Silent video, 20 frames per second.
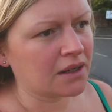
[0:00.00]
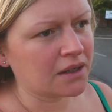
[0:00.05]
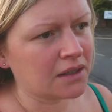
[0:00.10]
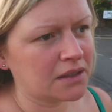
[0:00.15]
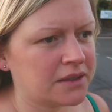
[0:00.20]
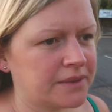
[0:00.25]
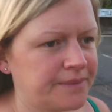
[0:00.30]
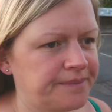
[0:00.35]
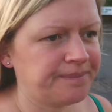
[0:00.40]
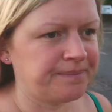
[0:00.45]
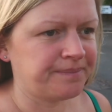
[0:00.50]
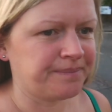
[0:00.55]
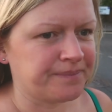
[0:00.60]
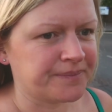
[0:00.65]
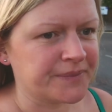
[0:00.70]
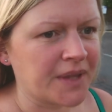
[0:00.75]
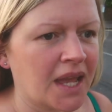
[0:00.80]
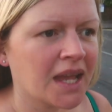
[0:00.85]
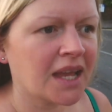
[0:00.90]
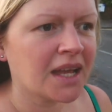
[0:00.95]

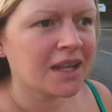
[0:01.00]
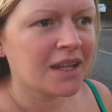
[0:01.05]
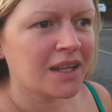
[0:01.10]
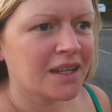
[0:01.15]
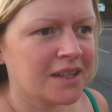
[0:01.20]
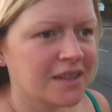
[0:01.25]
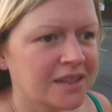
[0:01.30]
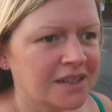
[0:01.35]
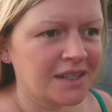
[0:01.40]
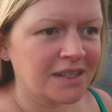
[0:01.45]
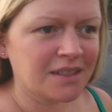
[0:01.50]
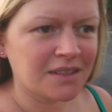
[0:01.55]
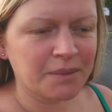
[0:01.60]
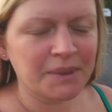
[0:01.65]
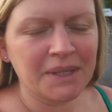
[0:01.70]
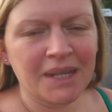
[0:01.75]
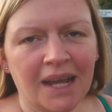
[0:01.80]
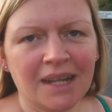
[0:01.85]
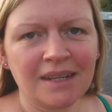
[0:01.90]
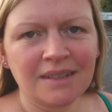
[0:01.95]
hmm, Easter
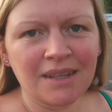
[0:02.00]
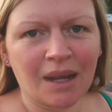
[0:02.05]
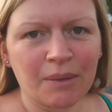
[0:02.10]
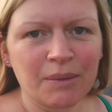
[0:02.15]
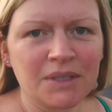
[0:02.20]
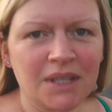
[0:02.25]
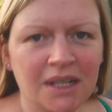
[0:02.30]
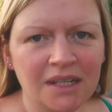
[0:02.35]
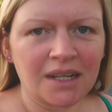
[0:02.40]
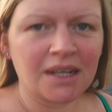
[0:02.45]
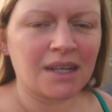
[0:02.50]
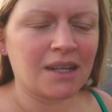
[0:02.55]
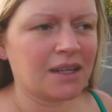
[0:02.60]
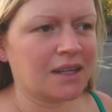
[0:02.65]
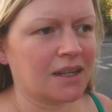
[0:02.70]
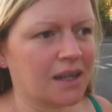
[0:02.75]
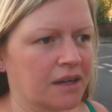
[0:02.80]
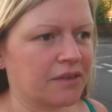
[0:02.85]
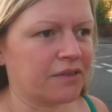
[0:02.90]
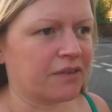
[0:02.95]
weekend, I was gonna
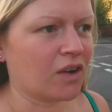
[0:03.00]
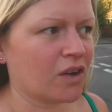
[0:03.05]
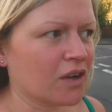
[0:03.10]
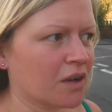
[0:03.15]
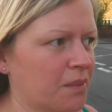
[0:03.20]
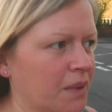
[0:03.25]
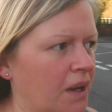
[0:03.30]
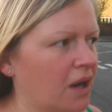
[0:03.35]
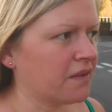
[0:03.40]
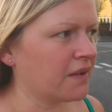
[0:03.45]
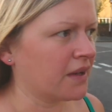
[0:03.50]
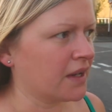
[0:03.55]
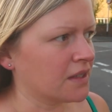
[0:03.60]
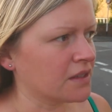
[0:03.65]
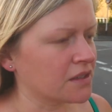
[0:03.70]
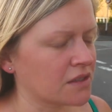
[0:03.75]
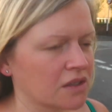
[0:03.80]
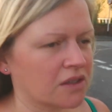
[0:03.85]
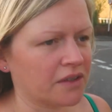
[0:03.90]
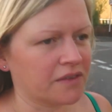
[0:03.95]
kind of vlog a bit of it
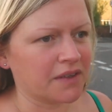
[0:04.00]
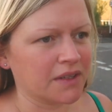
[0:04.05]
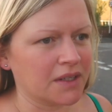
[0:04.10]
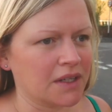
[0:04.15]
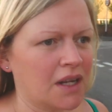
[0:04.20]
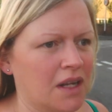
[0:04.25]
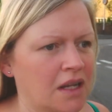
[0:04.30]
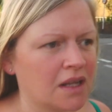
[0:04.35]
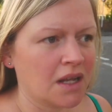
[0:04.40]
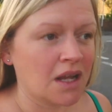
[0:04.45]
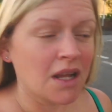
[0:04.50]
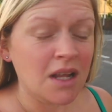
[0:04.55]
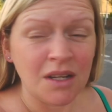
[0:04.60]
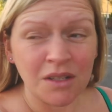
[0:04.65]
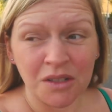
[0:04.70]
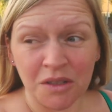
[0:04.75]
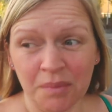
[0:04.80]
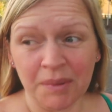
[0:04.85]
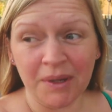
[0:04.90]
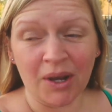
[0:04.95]
and stuff. And
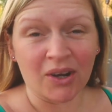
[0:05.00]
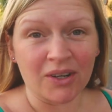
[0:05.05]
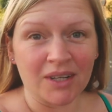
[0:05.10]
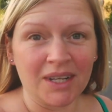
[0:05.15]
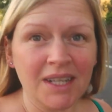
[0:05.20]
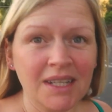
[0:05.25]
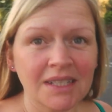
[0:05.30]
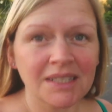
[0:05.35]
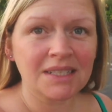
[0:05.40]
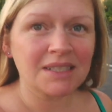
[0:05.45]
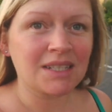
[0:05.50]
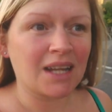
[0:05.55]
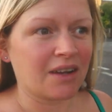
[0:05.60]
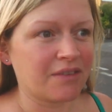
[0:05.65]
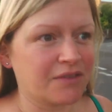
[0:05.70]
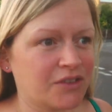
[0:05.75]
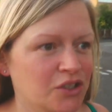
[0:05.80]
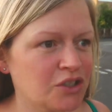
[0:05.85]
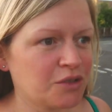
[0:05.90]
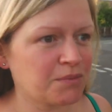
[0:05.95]
to be honest,
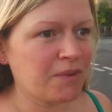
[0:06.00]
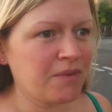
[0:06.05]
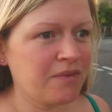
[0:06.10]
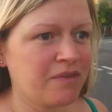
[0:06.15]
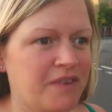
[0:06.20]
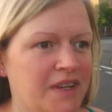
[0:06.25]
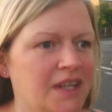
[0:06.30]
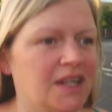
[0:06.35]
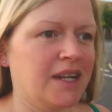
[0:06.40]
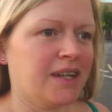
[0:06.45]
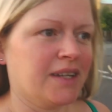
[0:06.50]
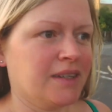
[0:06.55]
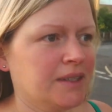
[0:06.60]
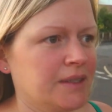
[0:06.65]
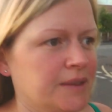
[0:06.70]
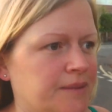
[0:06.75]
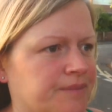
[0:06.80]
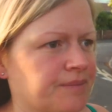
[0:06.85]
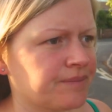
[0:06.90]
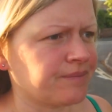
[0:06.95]
I've just been feeling
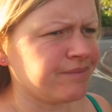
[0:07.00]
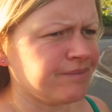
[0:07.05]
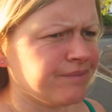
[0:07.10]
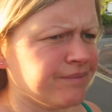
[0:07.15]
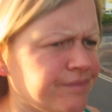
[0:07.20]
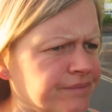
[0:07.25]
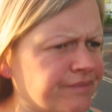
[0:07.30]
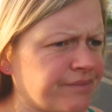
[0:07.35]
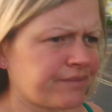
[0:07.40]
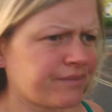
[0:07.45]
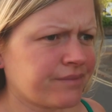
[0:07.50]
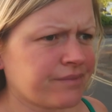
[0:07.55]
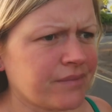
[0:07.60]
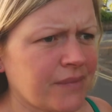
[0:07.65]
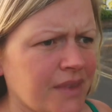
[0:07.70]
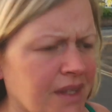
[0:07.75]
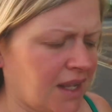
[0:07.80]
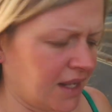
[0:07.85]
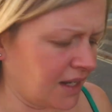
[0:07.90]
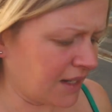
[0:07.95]

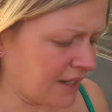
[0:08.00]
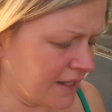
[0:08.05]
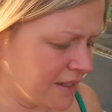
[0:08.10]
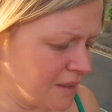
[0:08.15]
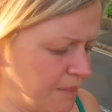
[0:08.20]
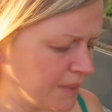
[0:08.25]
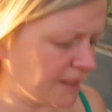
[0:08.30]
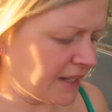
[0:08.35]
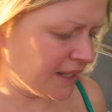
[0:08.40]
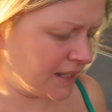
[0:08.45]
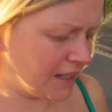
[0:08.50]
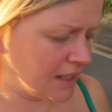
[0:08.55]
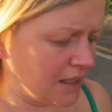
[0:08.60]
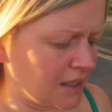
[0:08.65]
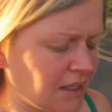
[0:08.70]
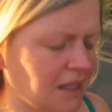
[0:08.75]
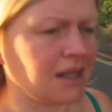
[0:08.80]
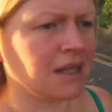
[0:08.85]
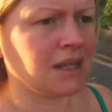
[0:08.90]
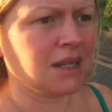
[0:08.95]
a little bit,
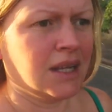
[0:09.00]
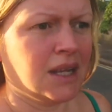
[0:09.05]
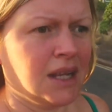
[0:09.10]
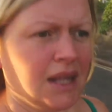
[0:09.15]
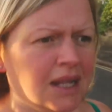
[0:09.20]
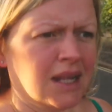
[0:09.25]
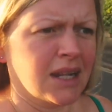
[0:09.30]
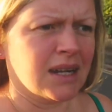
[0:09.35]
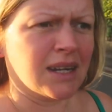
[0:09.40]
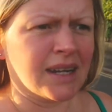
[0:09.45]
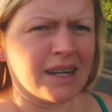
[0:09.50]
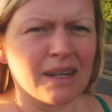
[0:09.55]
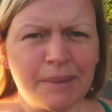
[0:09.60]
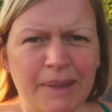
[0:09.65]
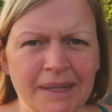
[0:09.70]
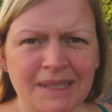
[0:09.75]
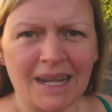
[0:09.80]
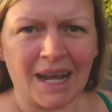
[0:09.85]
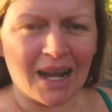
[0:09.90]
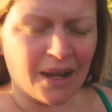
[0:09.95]
a little
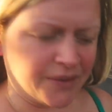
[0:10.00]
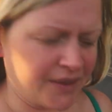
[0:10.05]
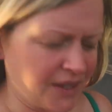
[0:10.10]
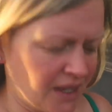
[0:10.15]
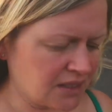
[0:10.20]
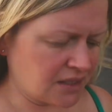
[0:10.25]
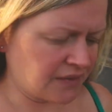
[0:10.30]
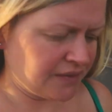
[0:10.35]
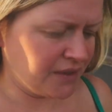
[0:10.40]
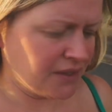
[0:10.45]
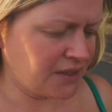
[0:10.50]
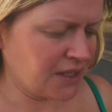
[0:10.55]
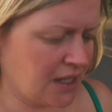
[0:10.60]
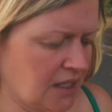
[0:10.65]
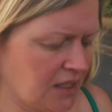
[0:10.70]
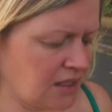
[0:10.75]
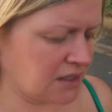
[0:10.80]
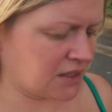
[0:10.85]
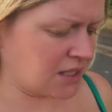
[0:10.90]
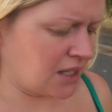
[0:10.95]
bit down the last few
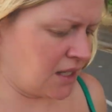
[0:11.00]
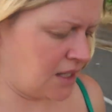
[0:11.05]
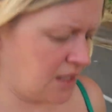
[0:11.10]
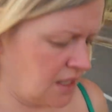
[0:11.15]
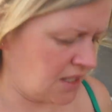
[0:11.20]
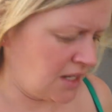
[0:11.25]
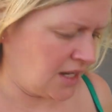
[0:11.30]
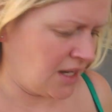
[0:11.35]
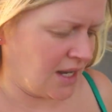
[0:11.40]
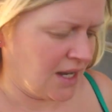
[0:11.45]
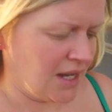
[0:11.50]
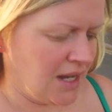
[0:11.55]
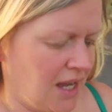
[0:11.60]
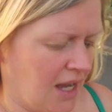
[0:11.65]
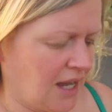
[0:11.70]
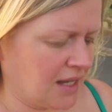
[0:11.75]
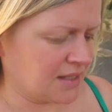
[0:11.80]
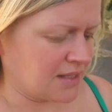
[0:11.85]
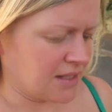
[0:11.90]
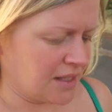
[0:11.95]
days.
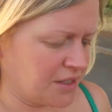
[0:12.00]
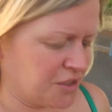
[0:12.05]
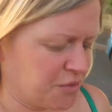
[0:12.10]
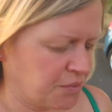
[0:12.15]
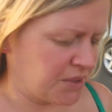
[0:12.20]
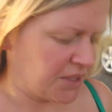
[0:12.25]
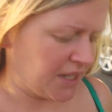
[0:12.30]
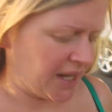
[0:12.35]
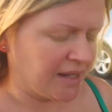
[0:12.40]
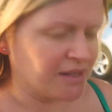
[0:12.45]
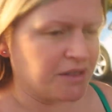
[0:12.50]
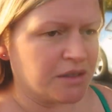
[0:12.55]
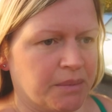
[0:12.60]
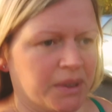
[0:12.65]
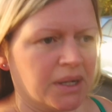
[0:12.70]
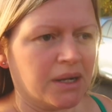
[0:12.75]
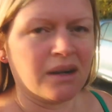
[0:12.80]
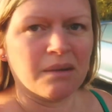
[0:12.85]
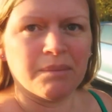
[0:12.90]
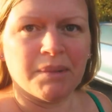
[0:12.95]
Isolation was getting to
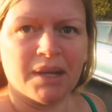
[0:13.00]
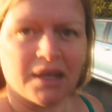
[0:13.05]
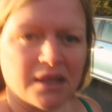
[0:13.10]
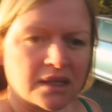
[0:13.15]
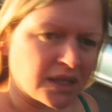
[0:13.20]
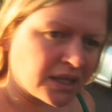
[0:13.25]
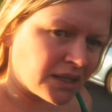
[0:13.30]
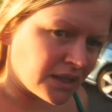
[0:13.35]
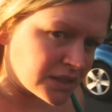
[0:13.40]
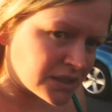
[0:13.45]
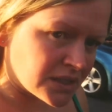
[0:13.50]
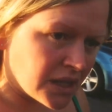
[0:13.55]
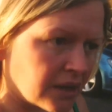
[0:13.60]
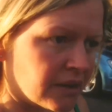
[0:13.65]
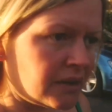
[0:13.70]
me a little bit, I think. So,